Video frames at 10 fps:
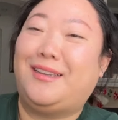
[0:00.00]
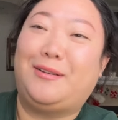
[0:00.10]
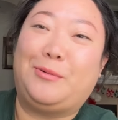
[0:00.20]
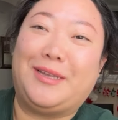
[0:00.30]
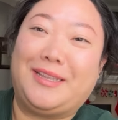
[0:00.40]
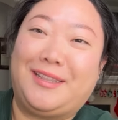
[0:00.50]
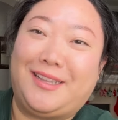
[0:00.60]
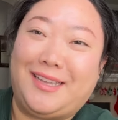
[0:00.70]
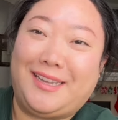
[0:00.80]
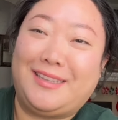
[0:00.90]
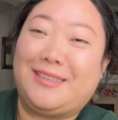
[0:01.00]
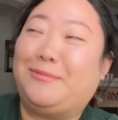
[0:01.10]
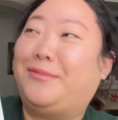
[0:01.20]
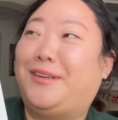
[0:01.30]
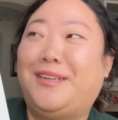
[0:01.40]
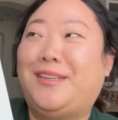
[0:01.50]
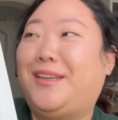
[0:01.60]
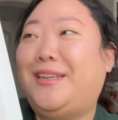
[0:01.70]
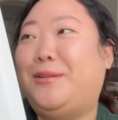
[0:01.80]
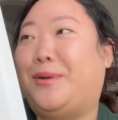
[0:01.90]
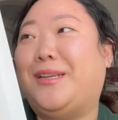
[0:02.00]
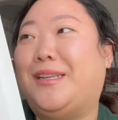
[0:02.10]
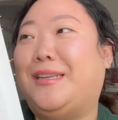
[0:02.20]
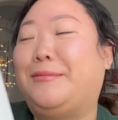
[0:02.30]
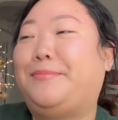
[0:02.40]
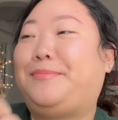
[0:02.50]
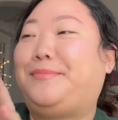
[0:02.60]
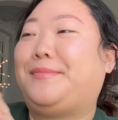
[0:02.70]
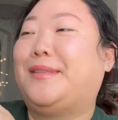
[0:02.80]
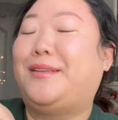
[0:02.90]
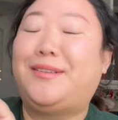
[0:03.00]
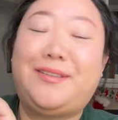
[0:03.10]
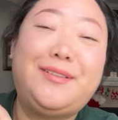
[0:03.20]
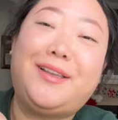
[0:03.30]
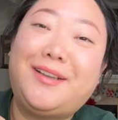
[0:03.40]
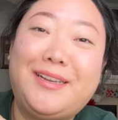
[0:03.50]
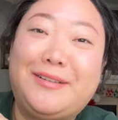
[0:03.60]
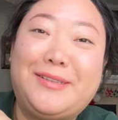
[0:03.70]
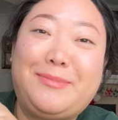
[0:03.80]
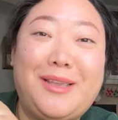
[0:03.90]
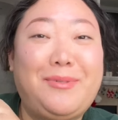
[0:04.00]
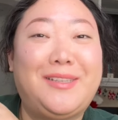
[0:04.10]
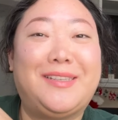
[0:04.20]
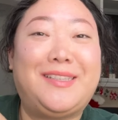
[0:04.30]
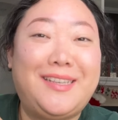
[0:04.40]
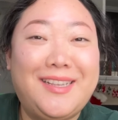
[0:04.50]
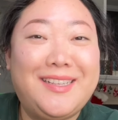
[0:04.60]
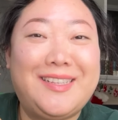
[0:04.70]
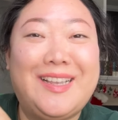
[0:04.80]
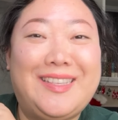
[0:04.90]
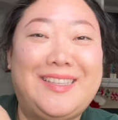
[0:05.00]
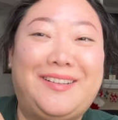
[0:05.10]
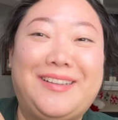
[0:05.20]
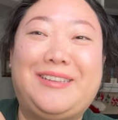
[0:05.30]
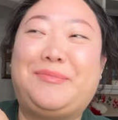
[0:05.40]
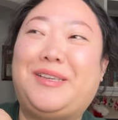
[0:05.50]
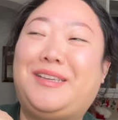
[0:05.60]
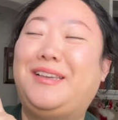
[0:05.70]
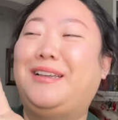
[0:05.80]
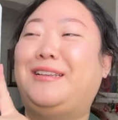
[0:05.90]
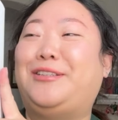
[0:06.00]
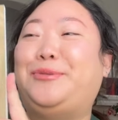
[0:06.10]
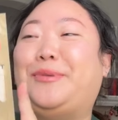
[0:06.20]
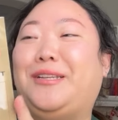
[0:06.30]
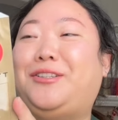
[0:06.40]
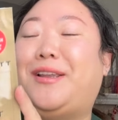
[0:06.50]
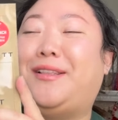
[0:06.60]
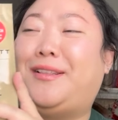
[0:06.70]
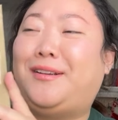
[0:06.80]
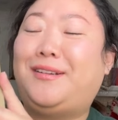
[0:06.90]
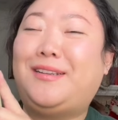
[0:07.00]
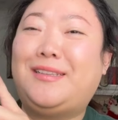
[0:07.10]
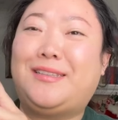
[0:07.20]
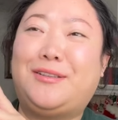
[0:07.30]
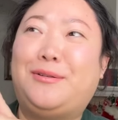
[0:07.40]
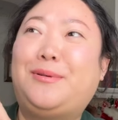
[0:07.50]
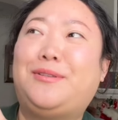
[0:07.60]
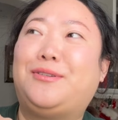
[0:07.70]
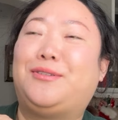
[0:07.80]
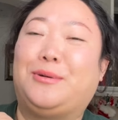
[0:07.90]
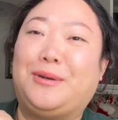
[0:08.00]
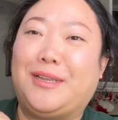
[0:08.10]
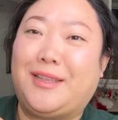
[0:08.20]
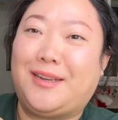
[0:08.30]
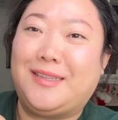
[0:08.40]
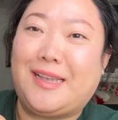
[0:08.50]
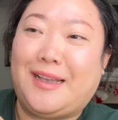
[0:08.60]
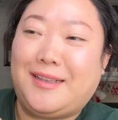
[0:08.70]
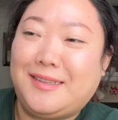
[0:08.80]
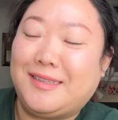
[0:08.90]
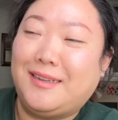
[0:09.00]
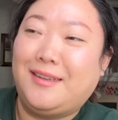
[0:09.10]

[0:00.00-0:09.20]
with like some very tiny writing, they're still young enough to be able to see this. It's not going to be too much. And there is no other story that is as